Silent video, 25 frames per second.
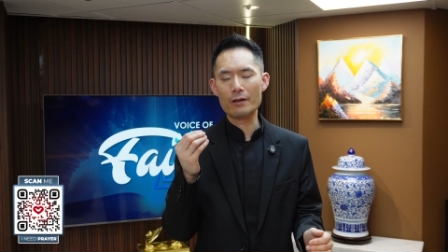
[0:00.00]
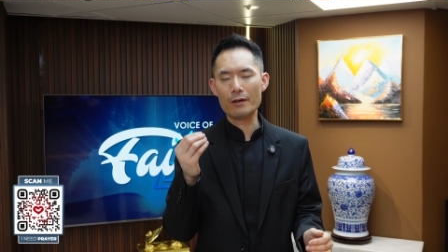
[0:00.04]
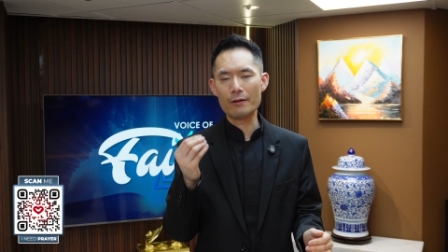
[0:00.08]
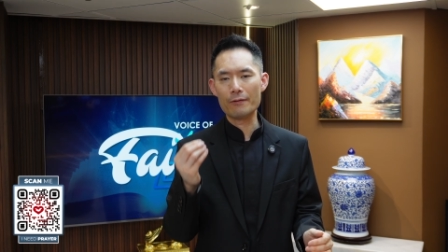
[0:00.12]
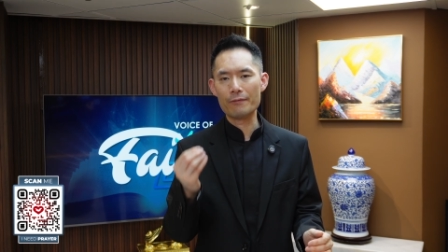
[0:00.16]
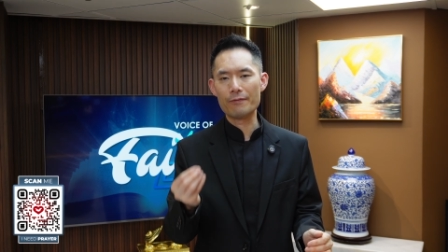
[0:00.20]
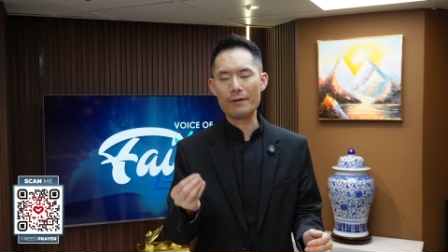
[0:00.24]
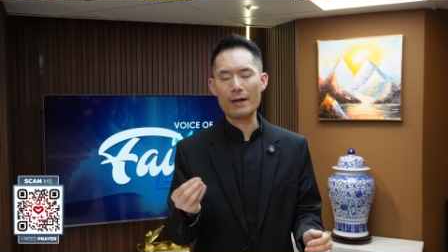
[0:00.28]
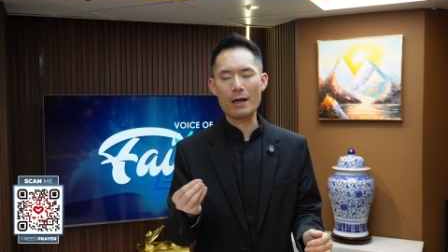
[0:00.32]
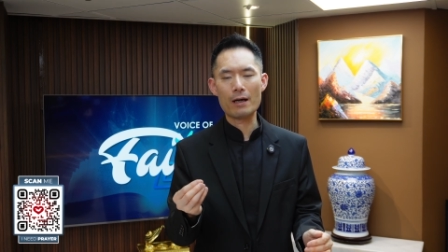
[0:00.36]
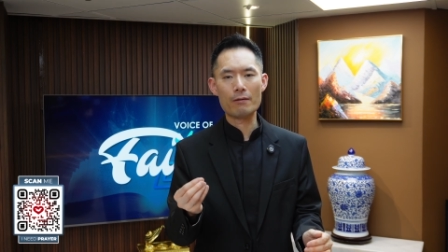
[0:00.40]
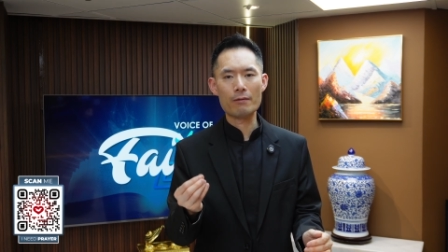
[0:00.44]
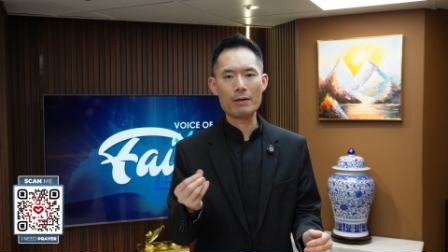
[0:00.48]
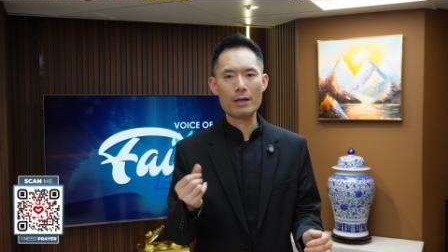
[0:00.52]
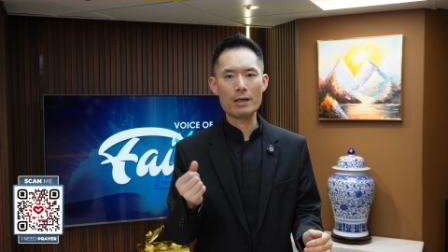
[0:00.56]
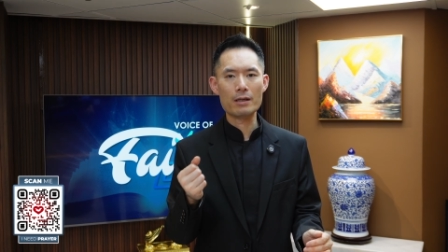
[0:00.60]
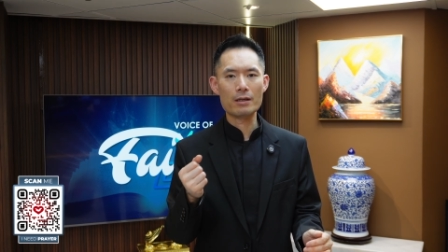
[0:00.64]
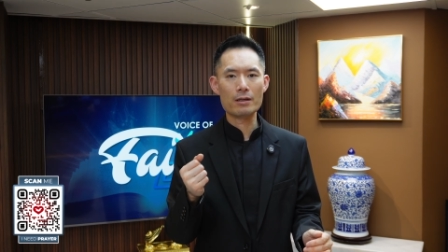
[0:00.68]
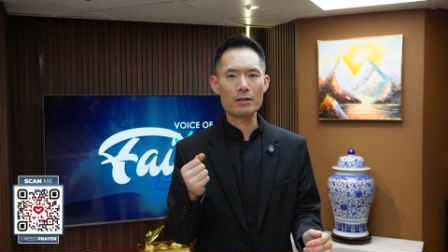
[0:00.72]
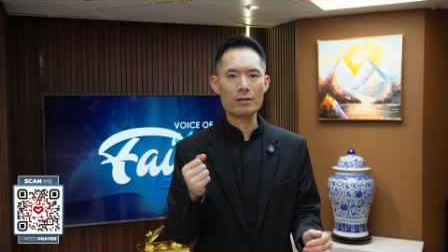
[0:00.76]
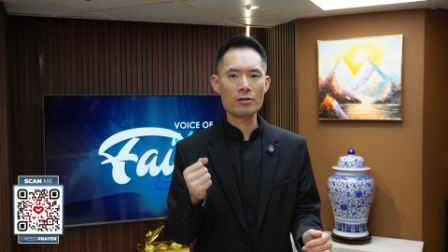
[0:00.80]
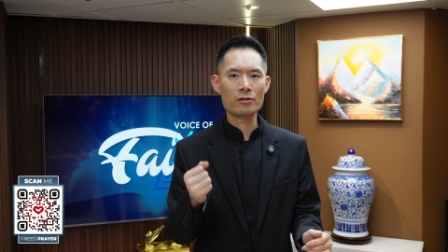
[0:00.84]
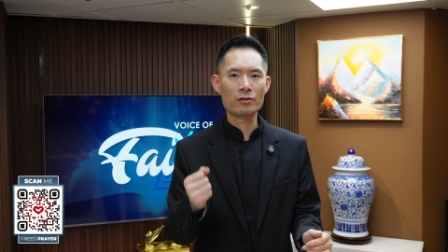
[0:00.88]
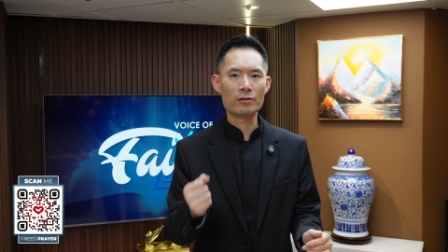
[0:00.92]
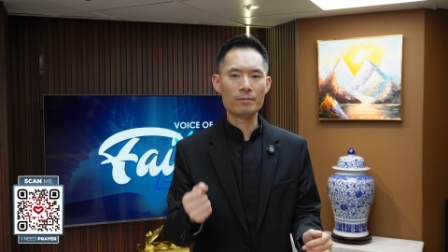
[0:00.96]
very
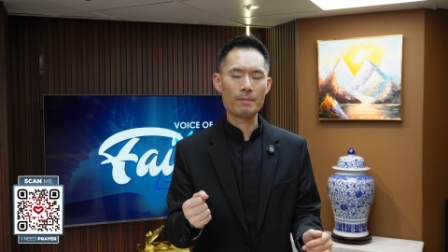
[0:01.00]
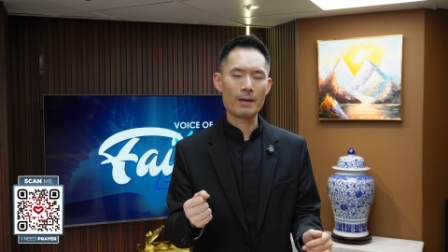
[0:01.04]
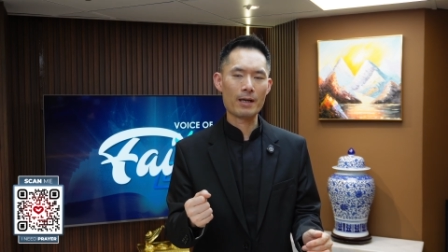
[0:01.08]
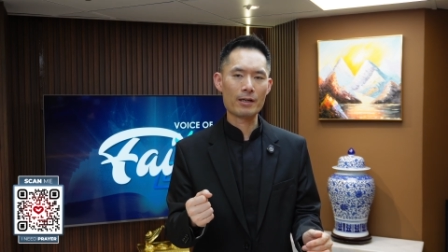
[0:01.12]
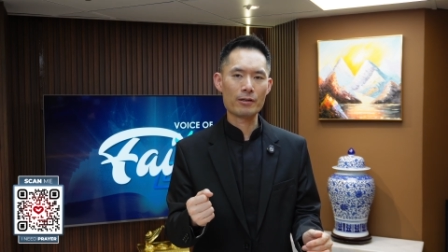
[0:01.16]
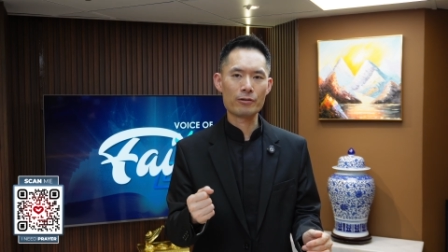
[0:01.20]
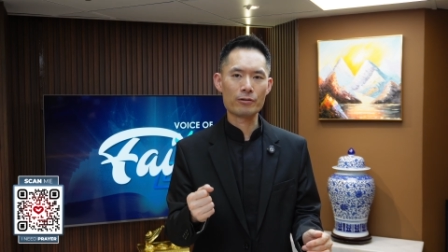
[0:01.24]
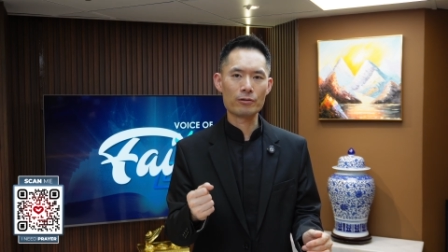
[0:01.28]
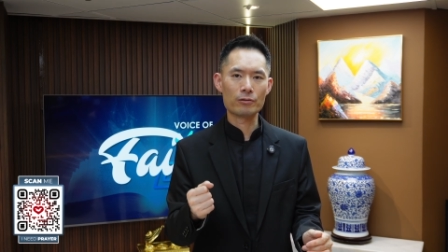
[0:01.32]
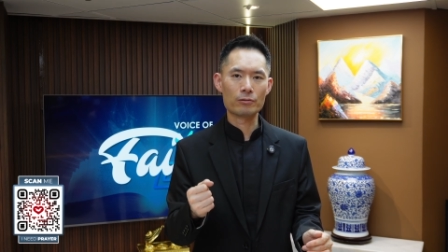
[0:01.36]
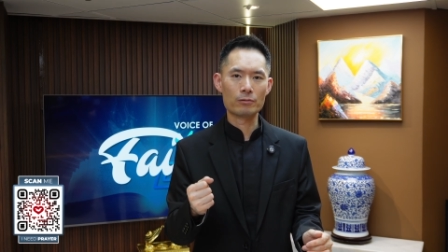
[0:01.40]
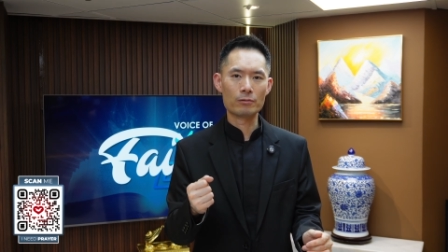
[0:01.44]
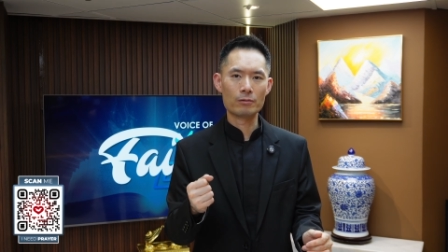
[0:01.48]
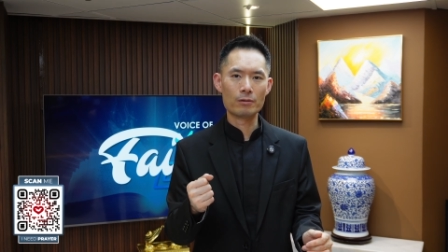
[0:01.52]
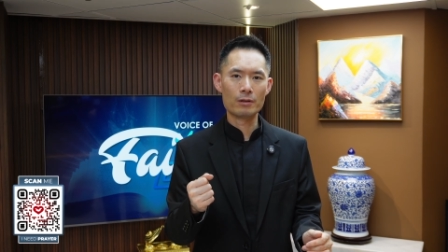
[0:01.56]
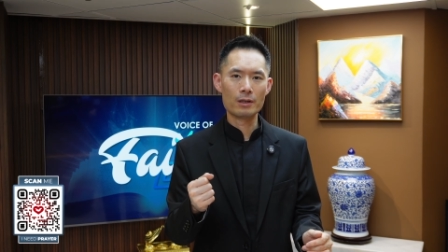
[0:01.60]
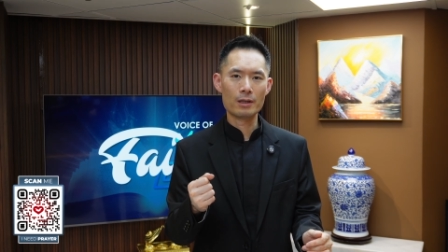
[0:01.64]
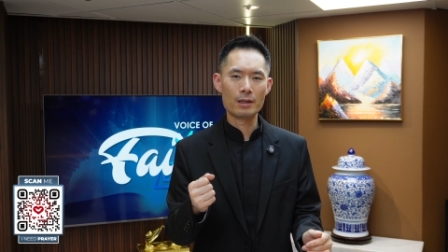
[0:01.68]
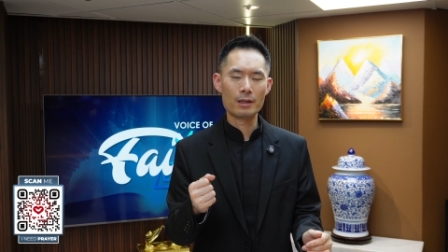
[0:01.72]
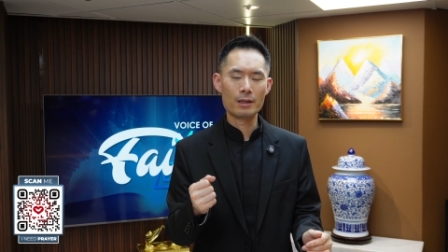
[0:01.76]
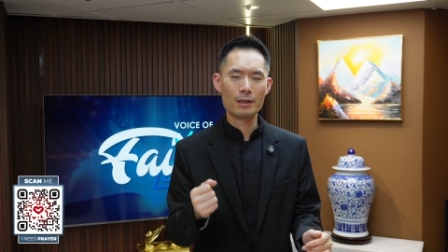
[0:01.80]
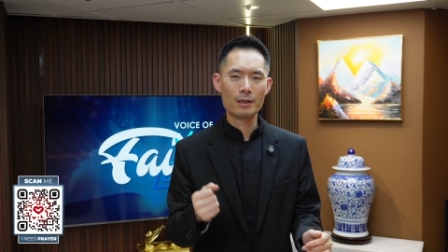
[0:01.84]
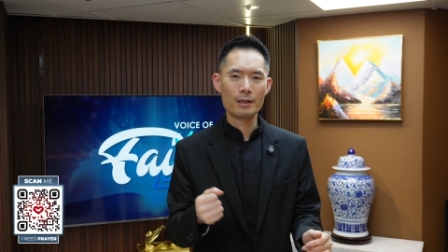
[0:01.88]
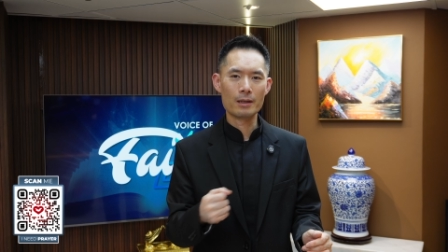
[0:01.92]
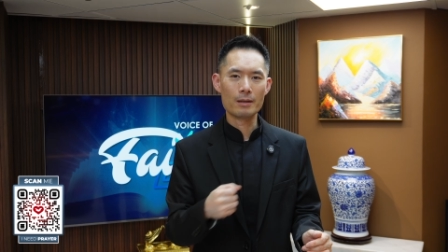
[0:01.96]
special
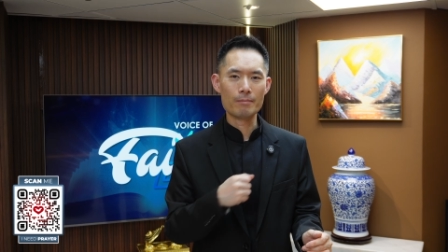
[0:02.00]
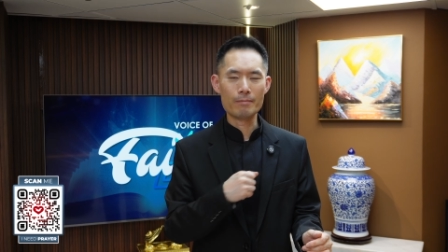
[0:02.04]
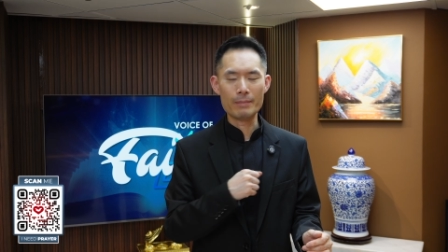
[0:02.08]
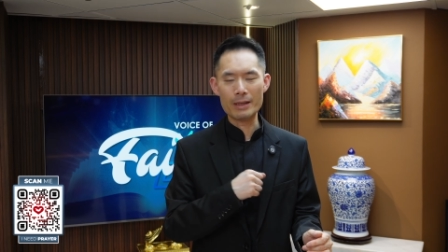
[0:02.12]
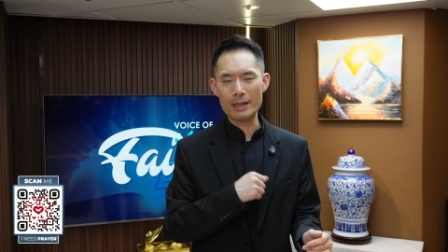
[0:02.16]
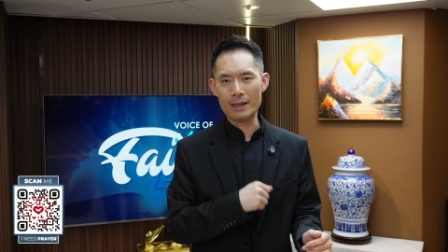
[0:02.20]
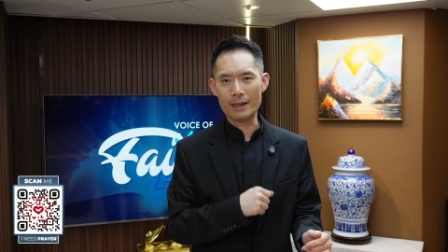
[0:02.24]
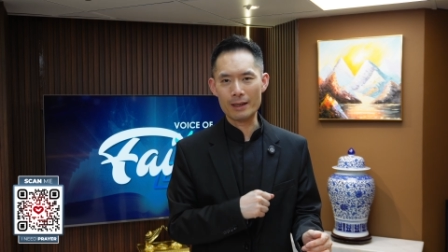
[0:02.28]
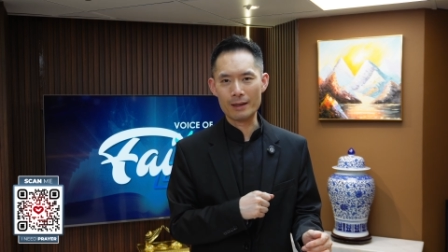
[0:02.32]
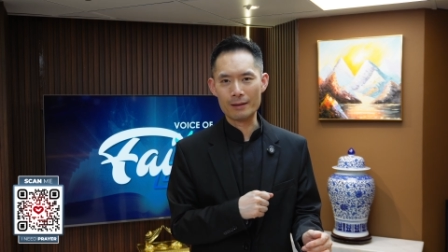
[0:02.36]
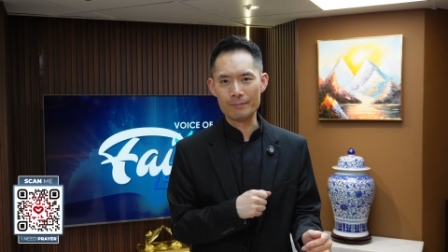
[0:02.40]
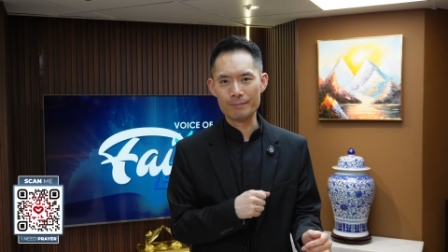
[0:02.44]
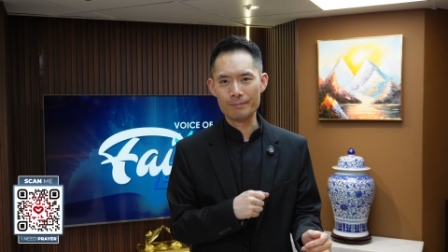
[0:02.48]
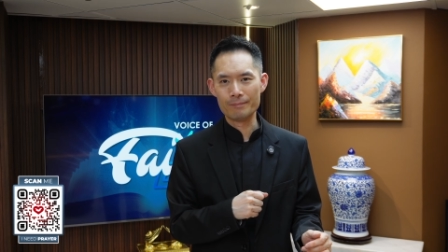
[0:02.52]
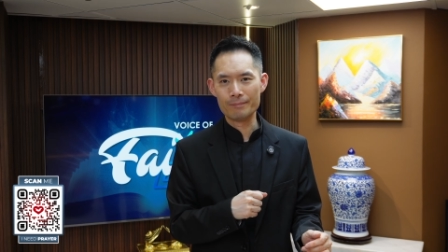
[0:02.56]
meeting.